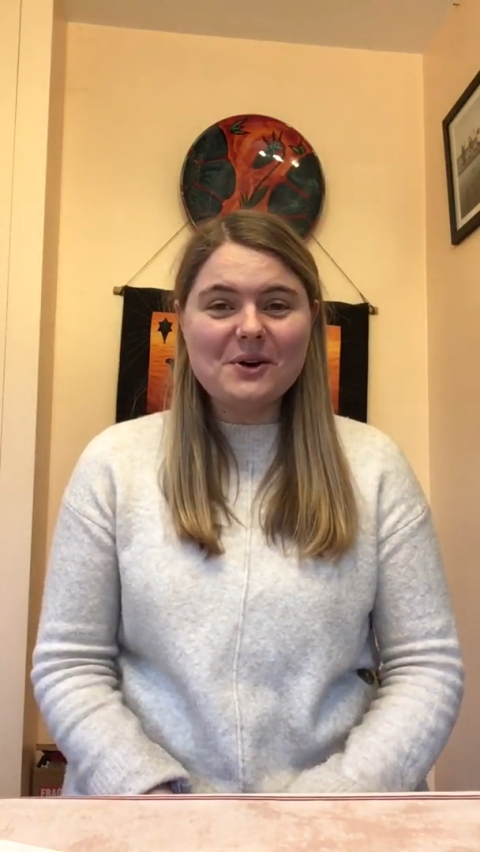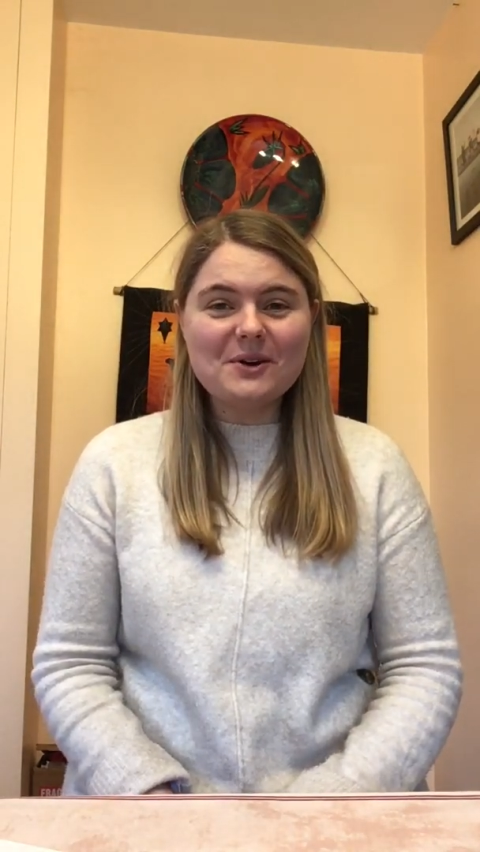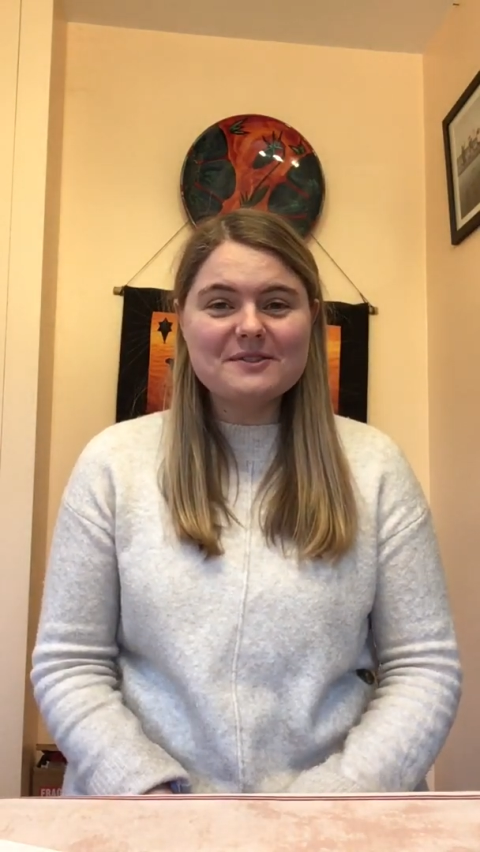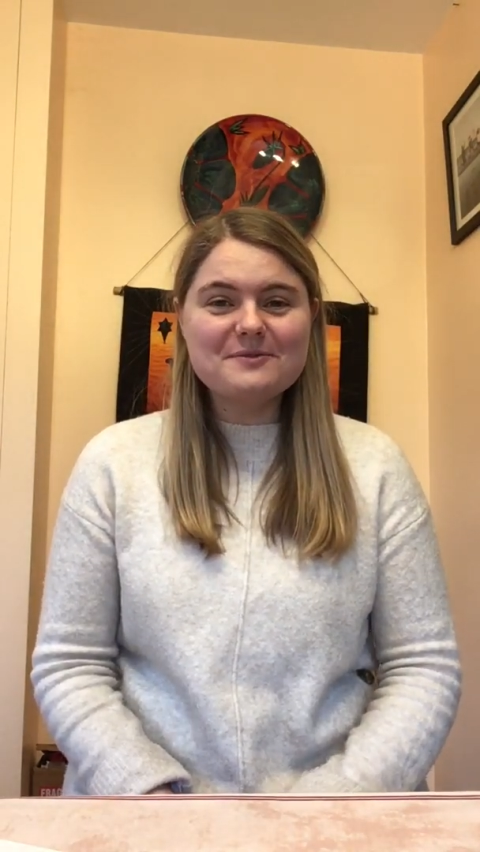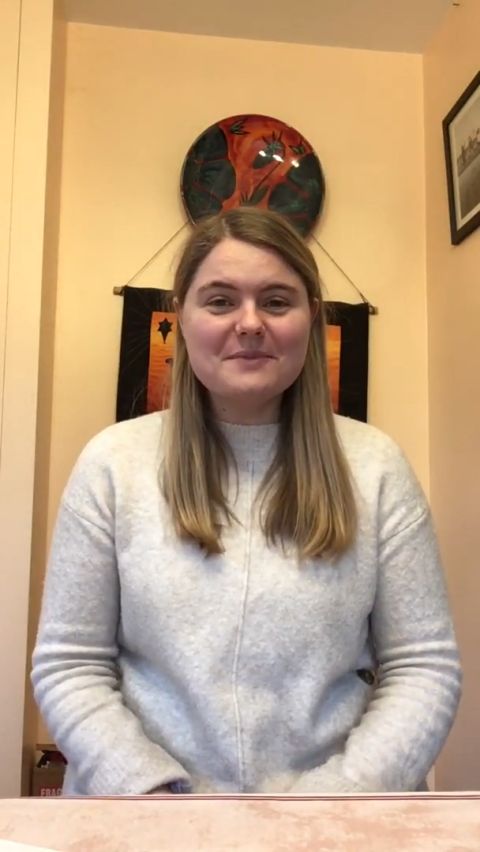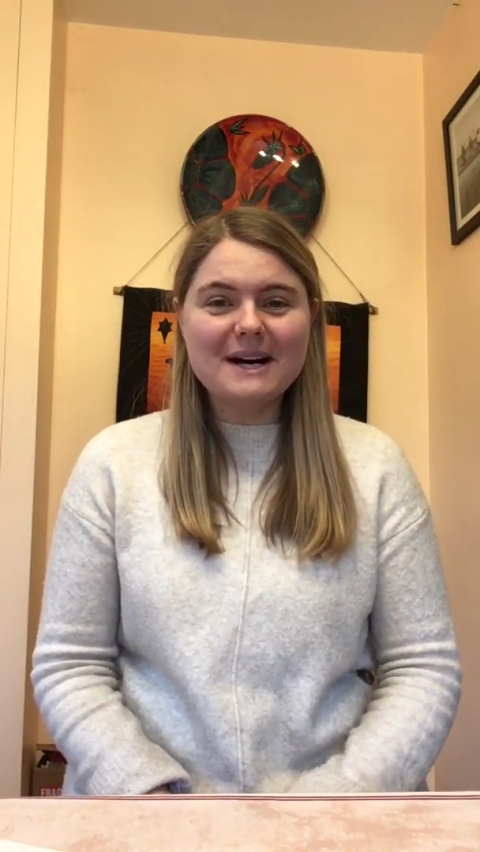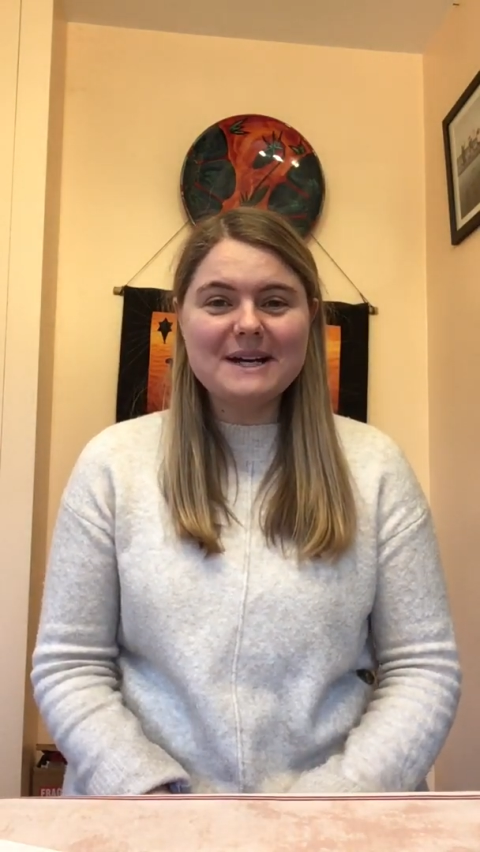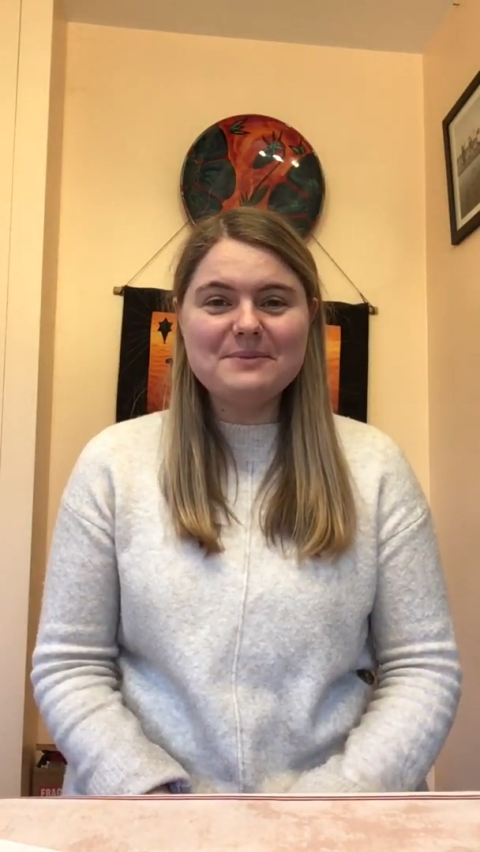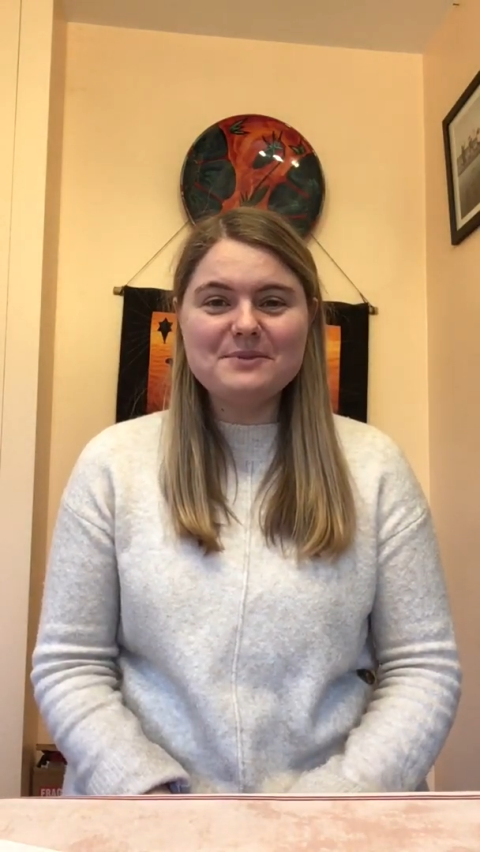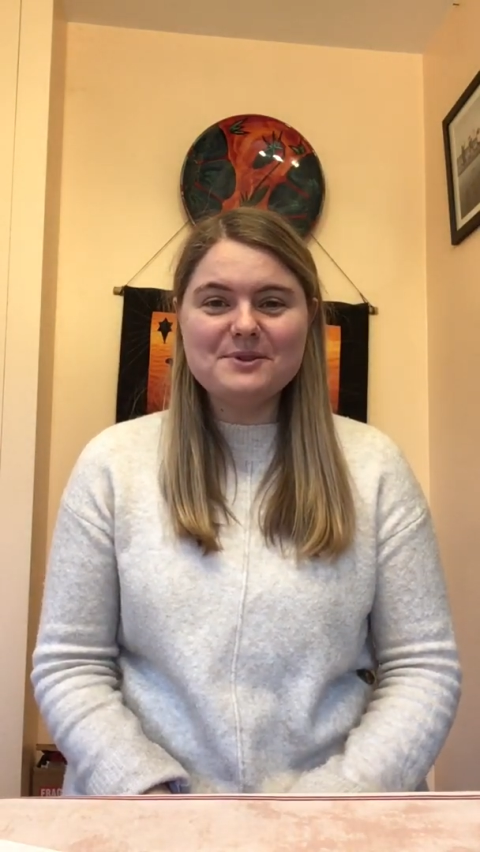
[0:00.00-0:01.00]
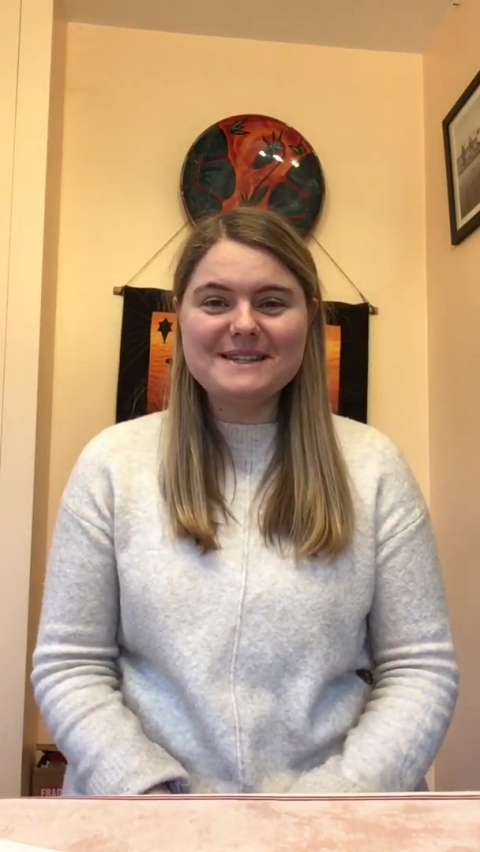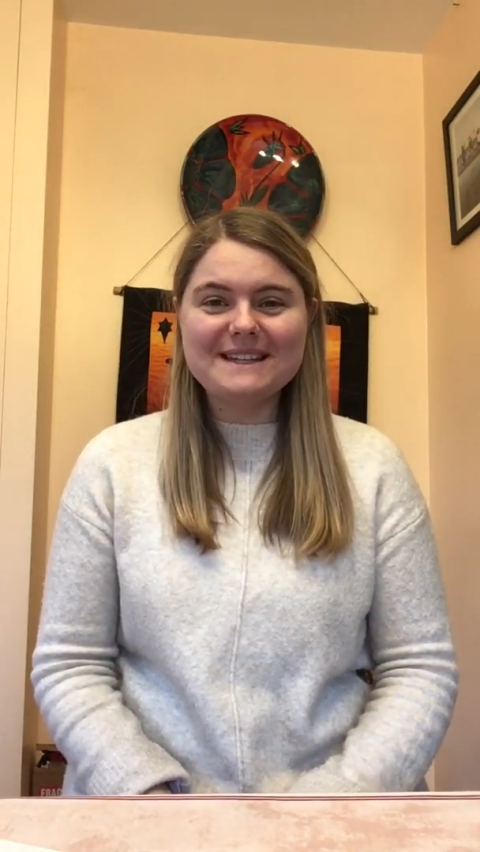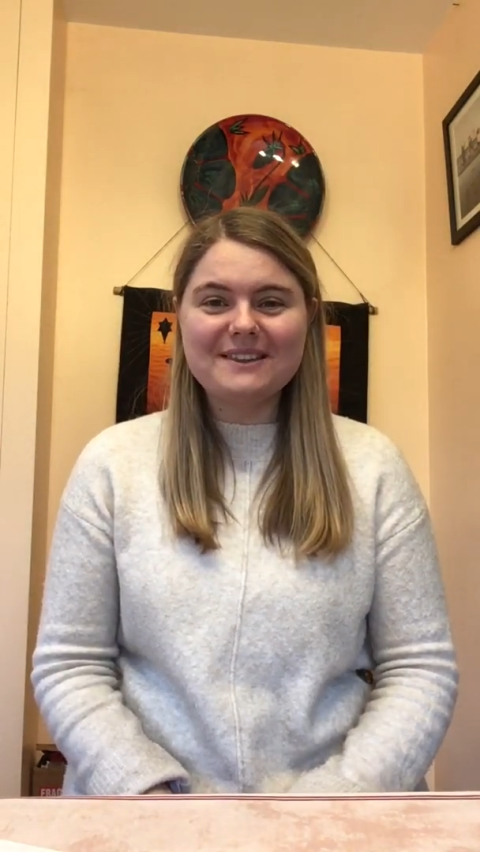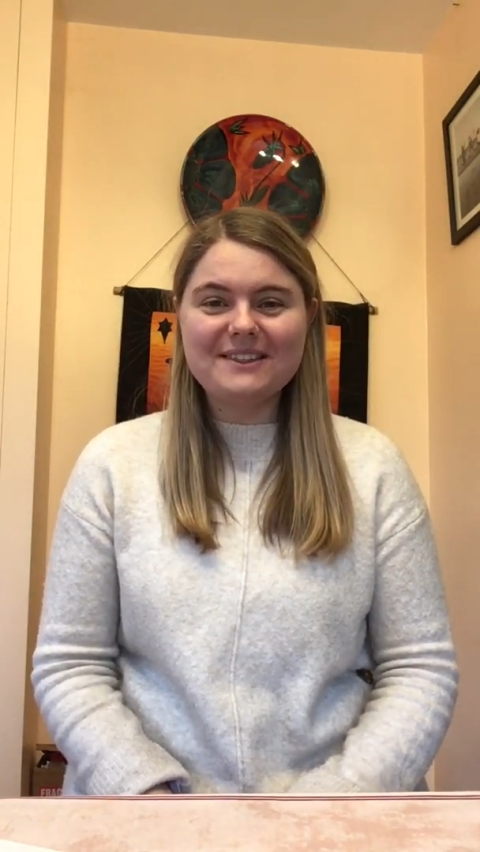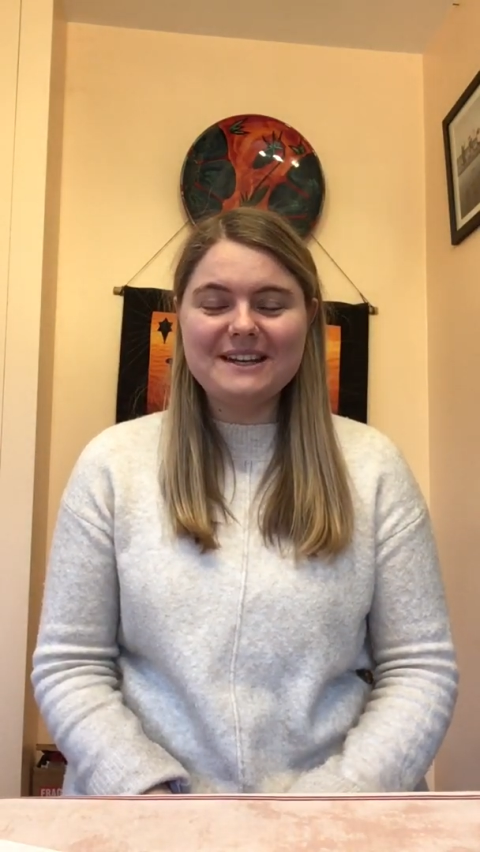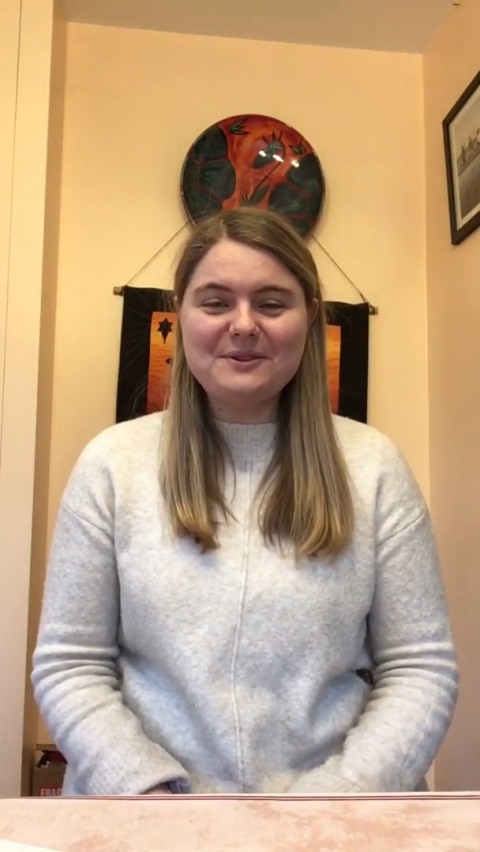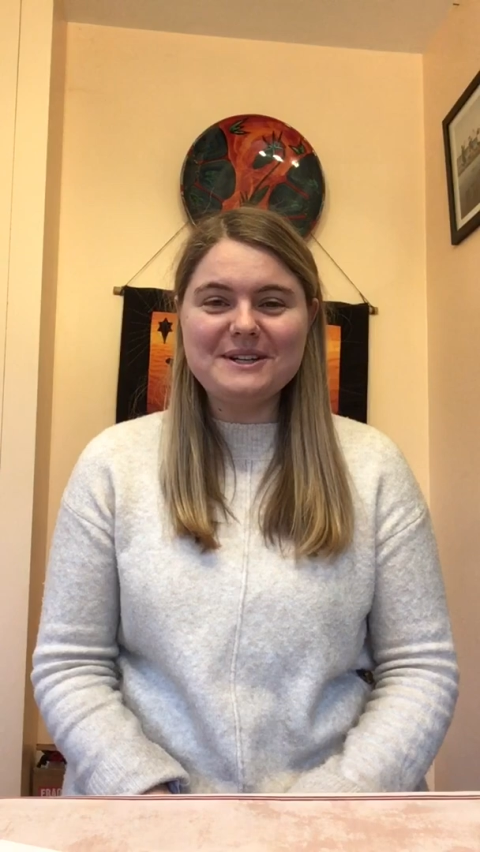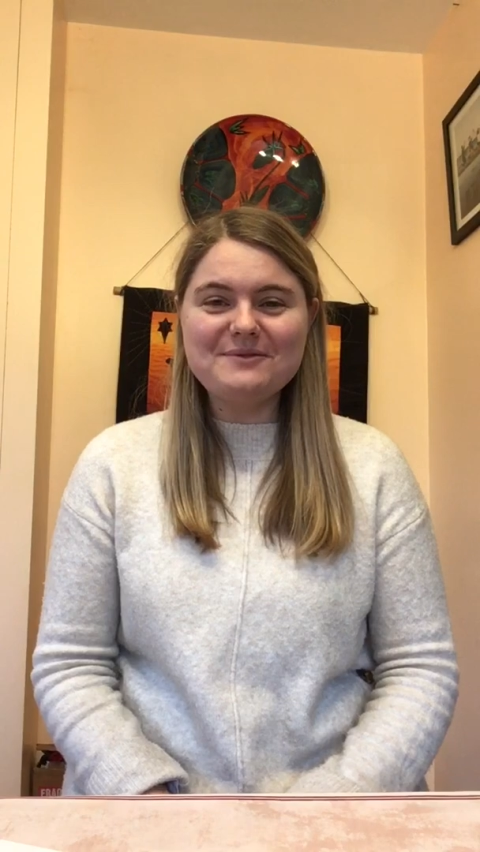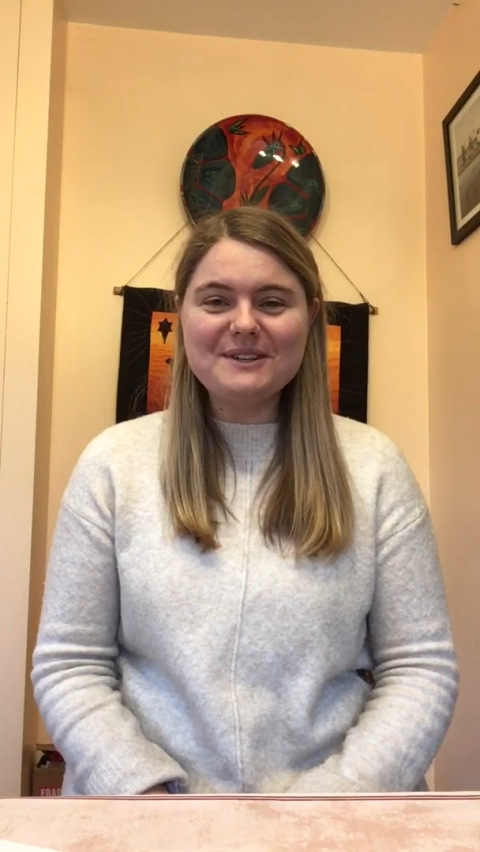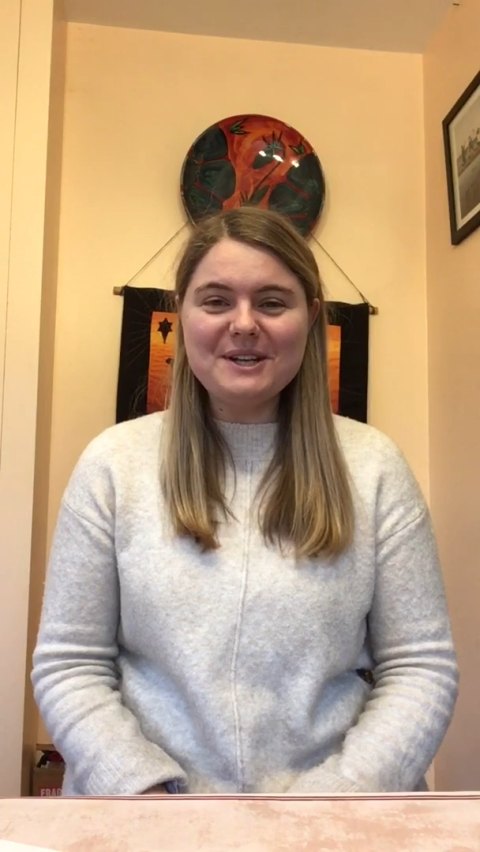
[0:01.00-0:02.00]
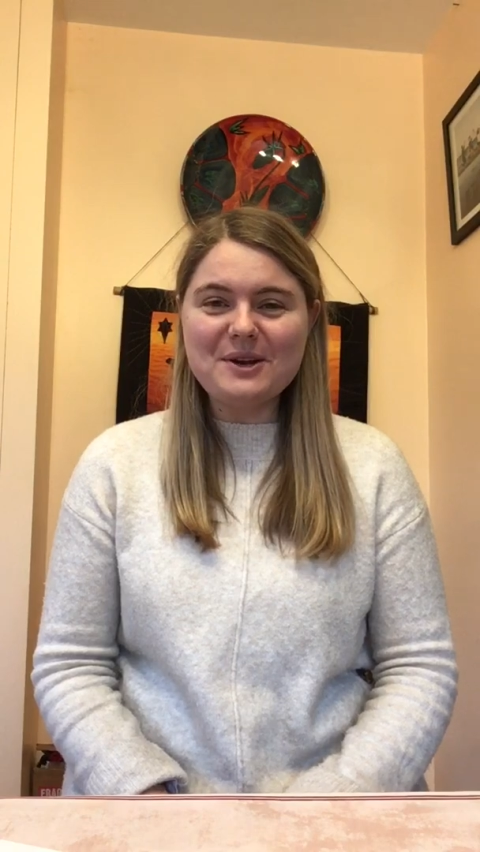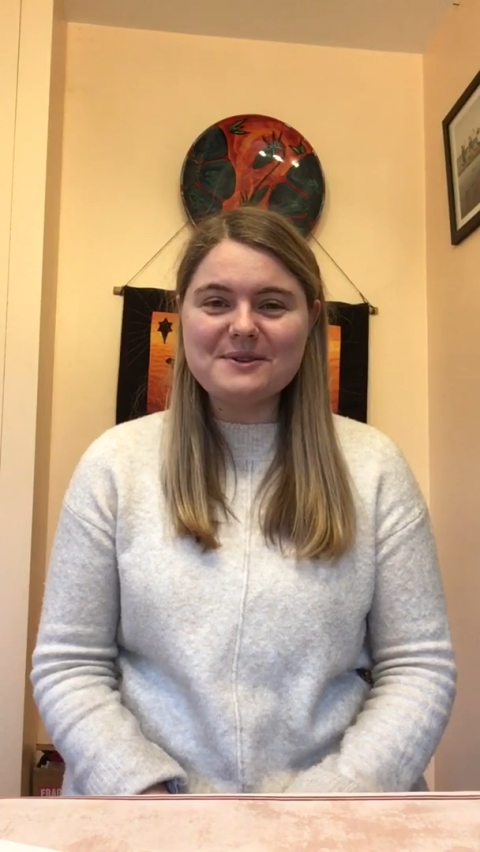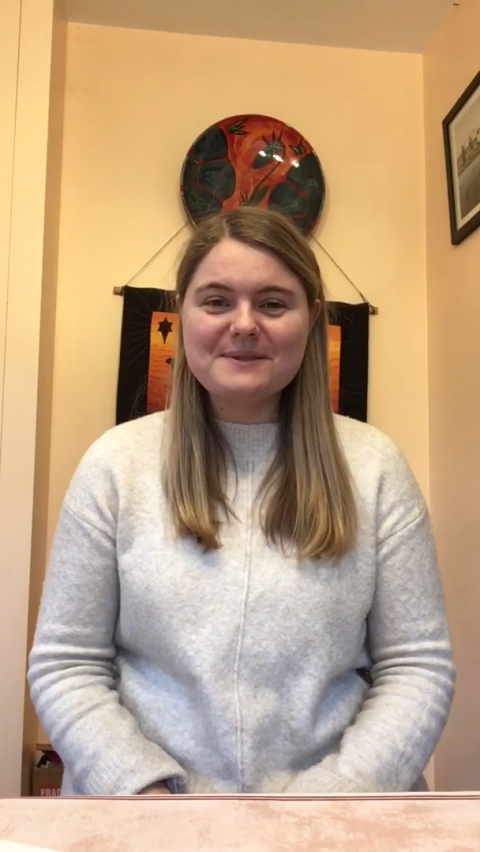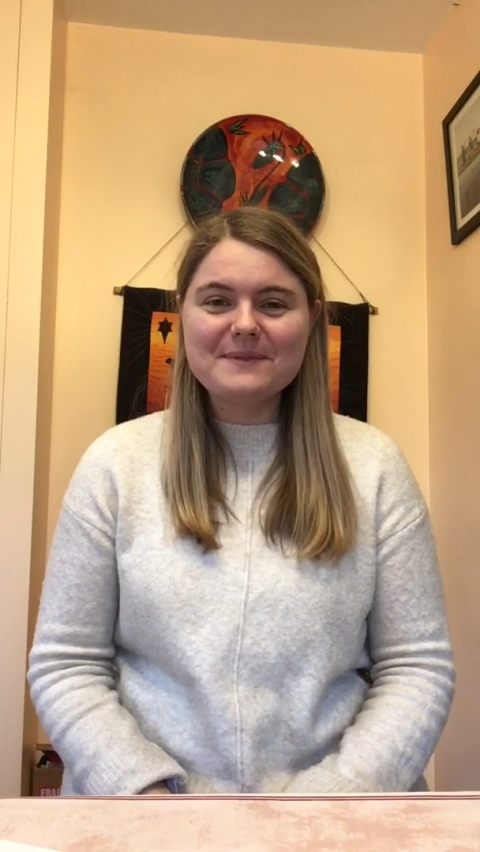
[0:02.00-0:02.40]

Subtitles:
of my music theory videos.